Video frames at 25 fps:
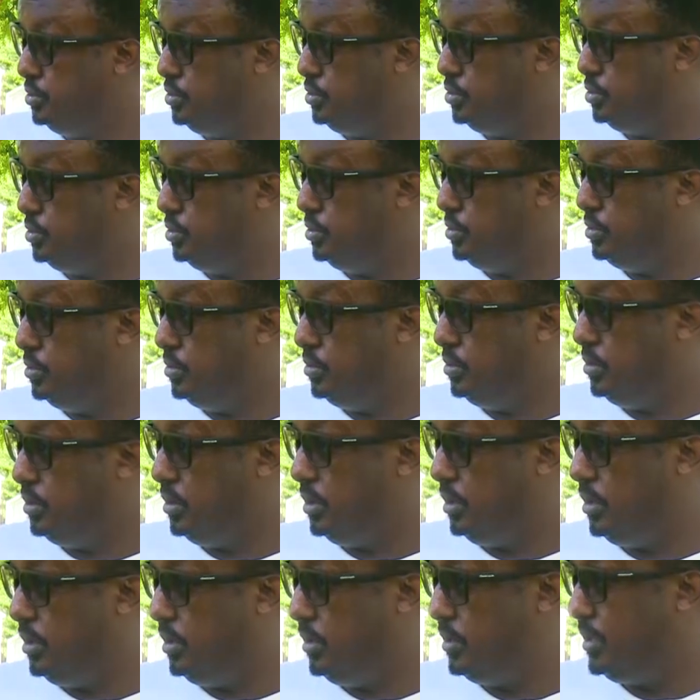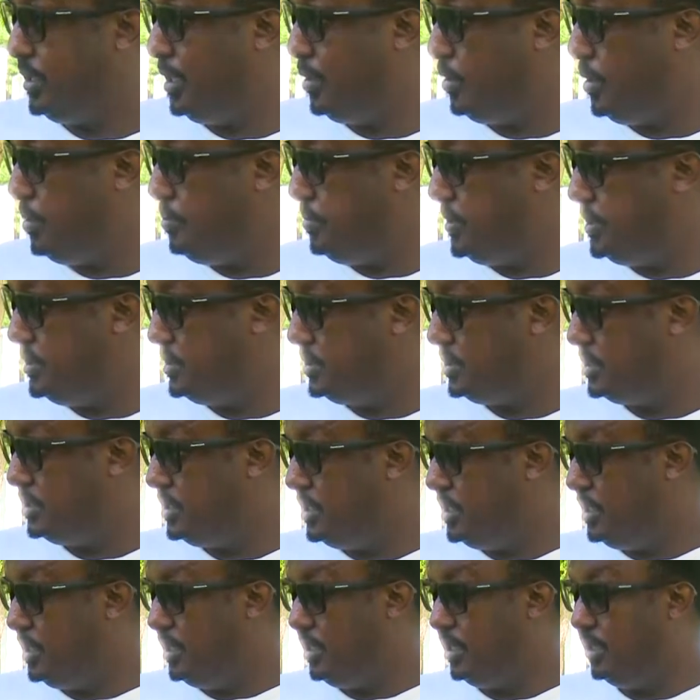to, to uh, therapies
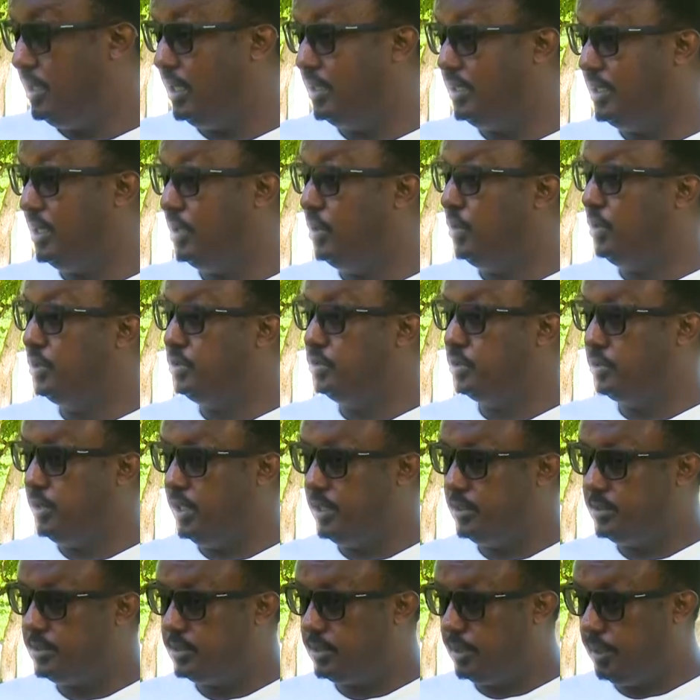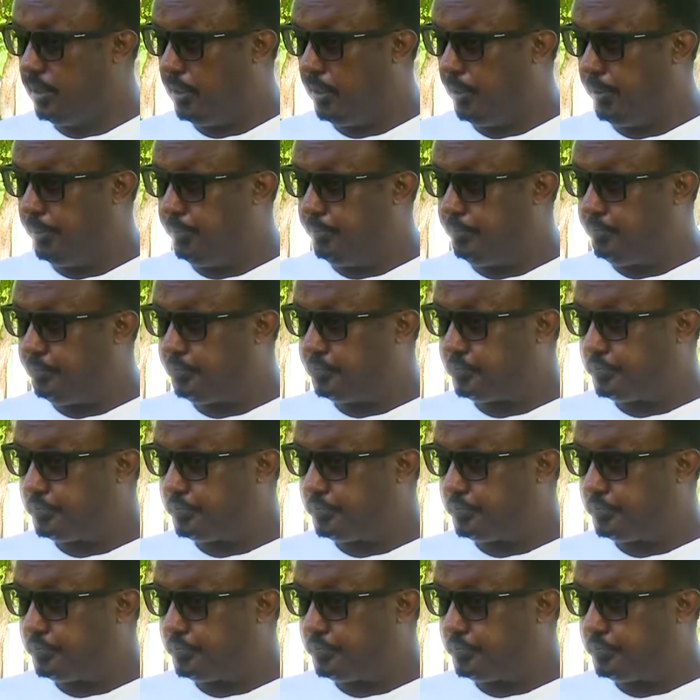that they're going to get um,